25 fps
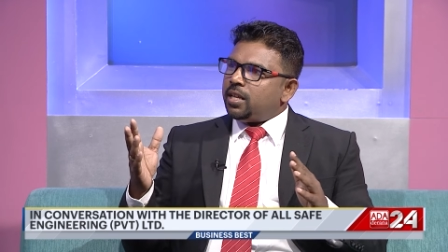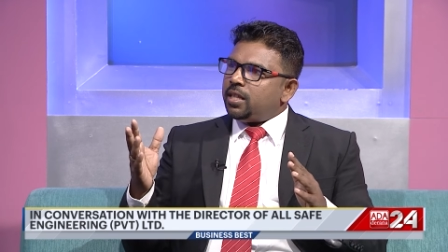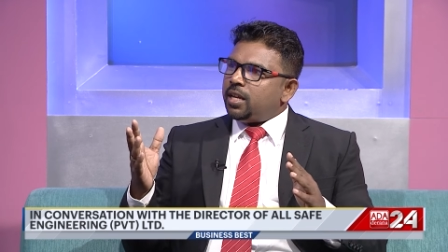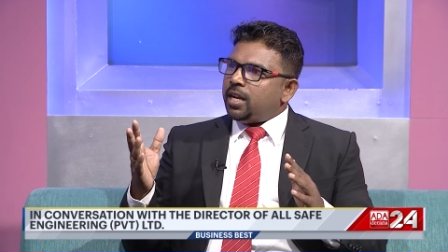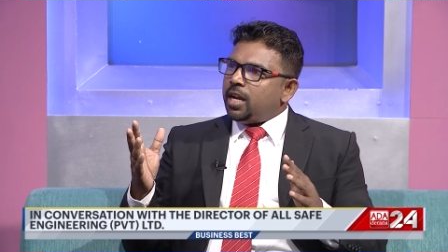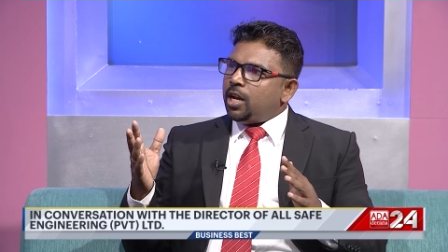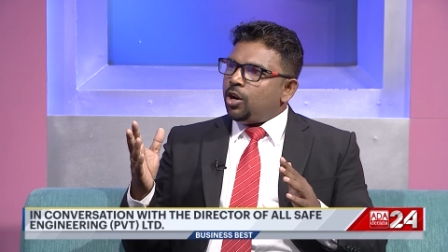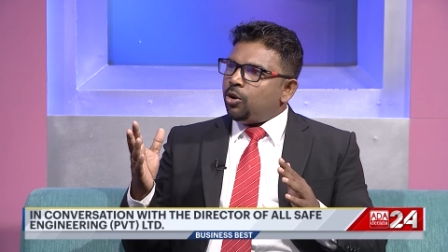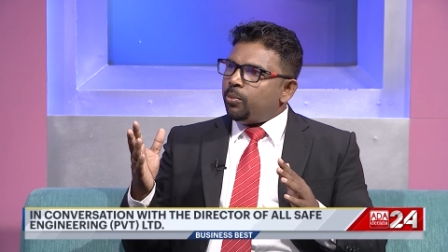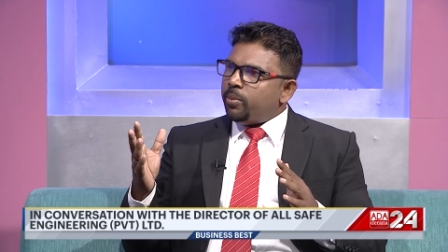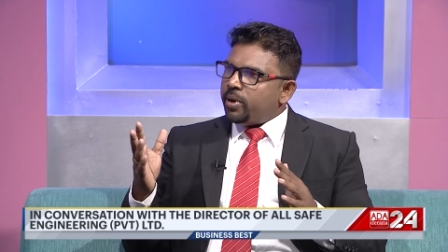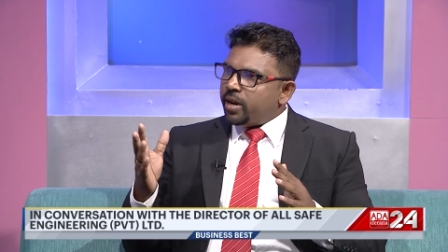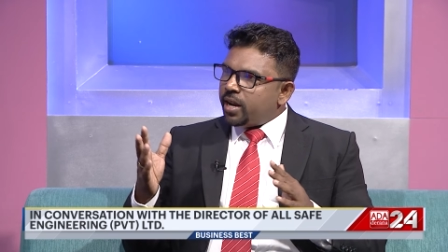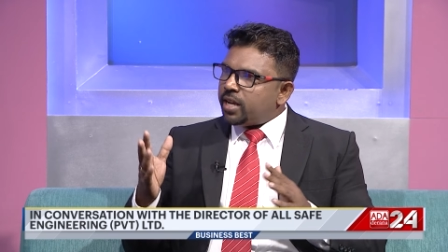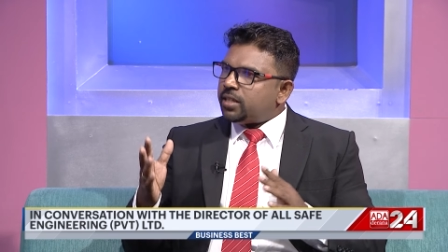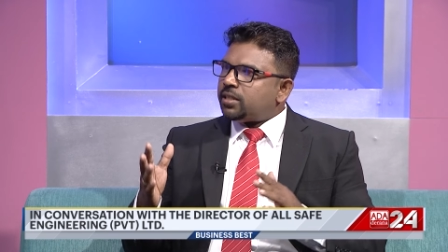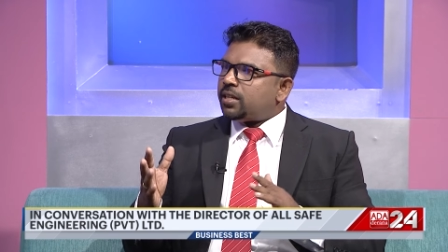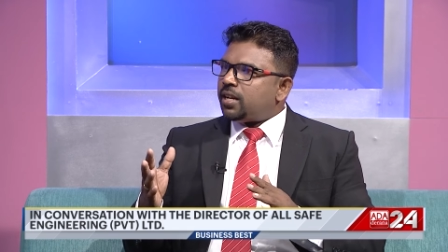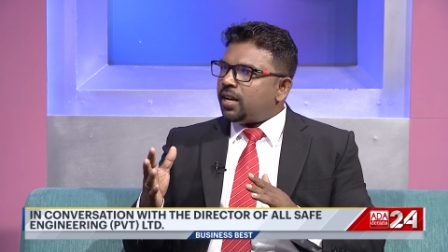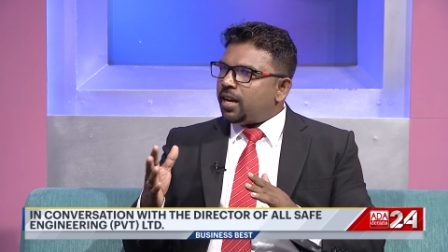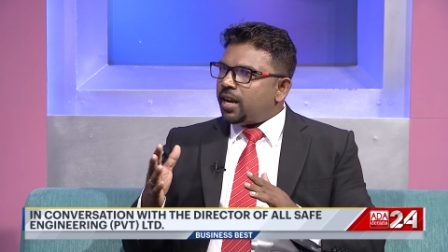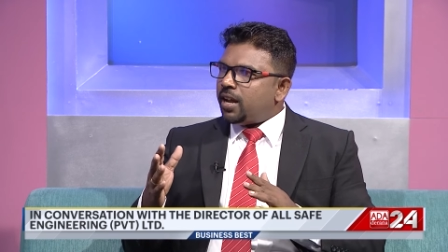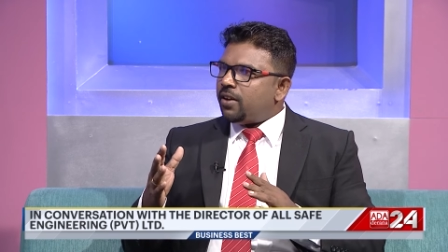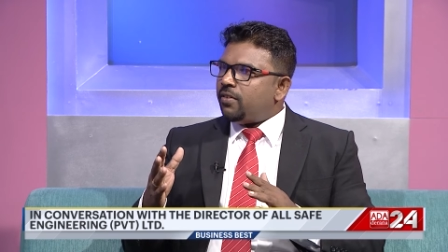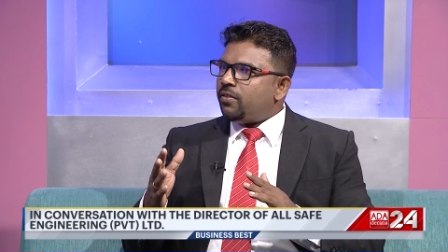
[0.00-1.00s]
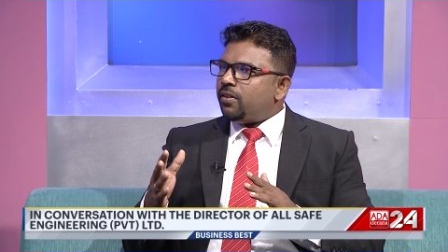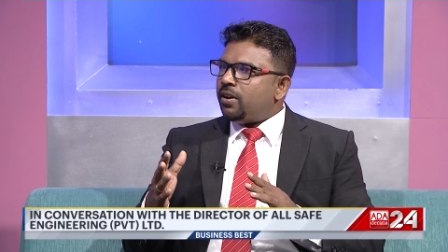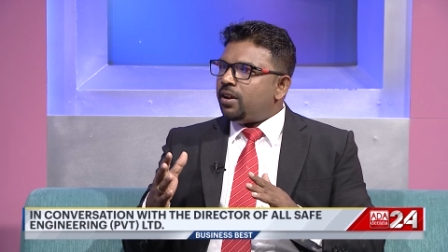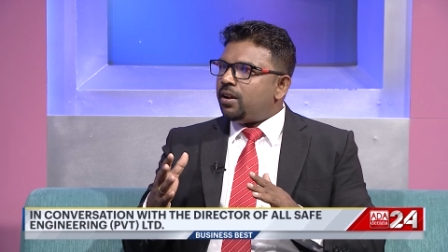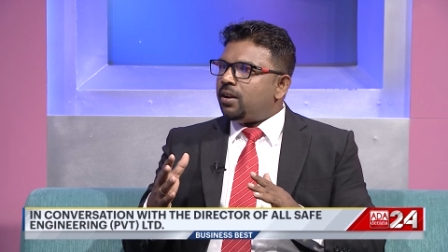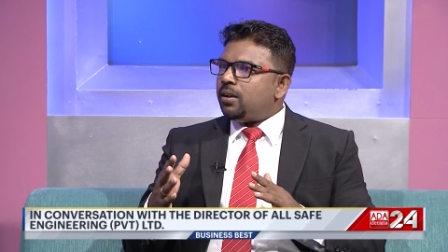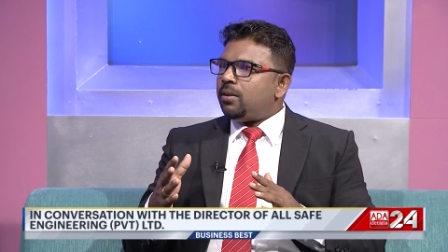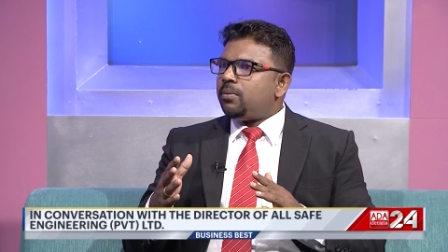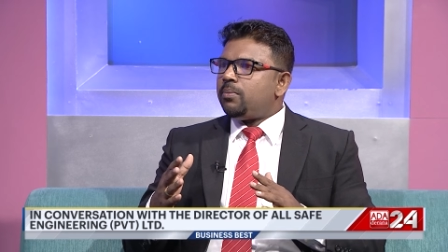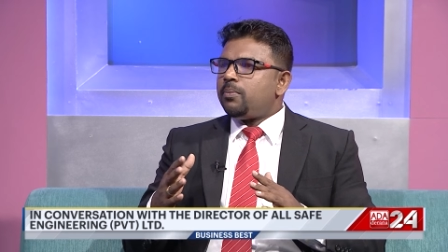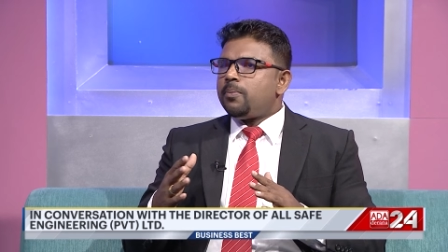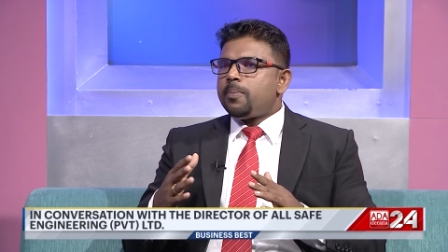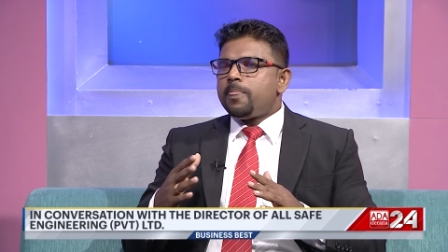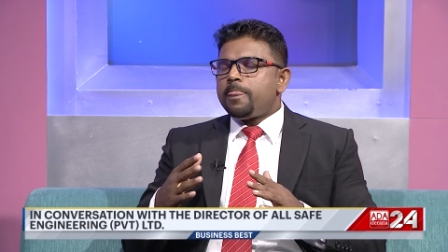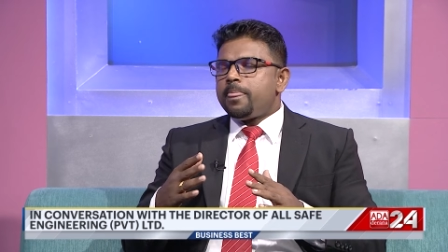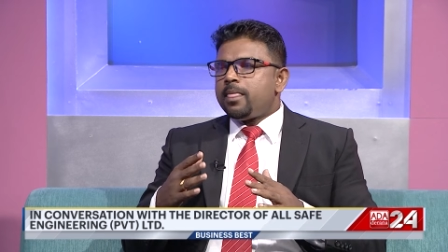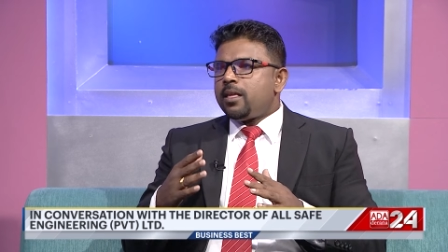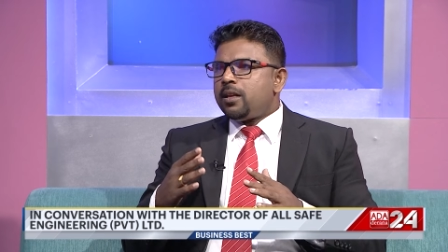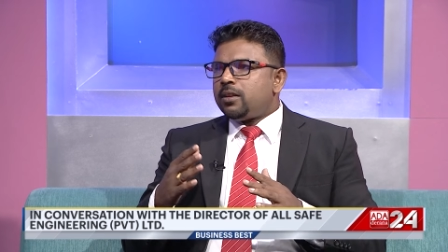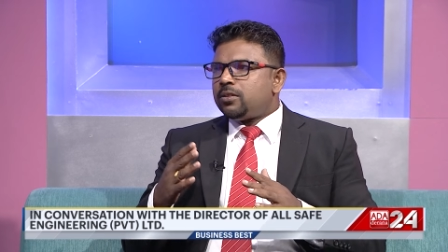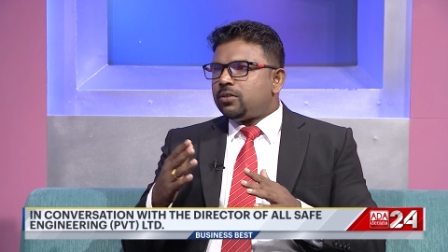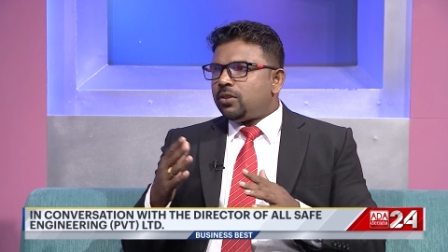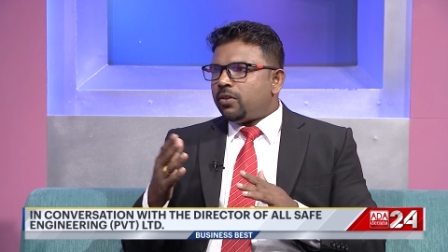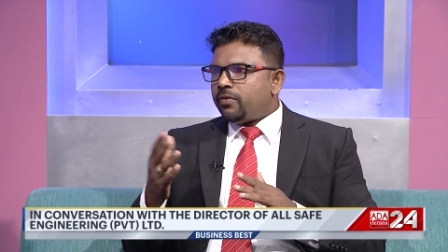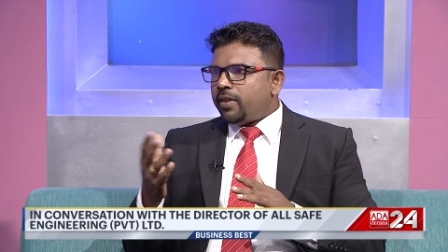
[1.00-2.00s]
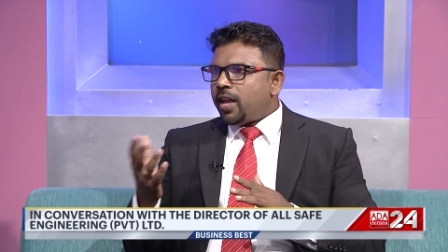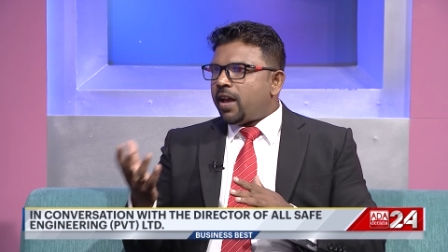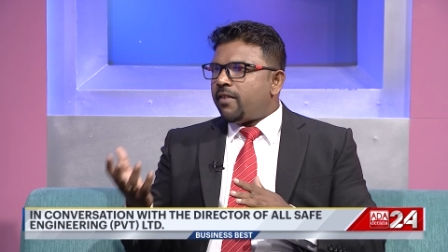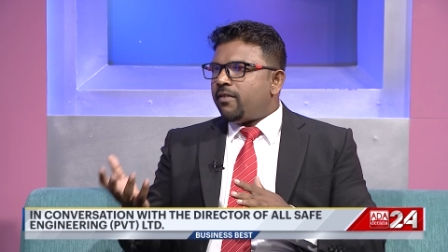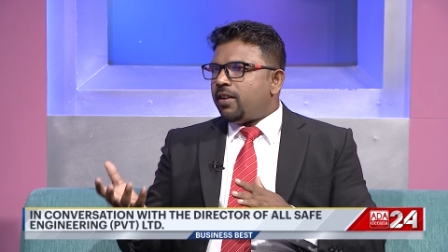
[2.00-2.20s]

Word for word: the illumination level ah, okay so we yes.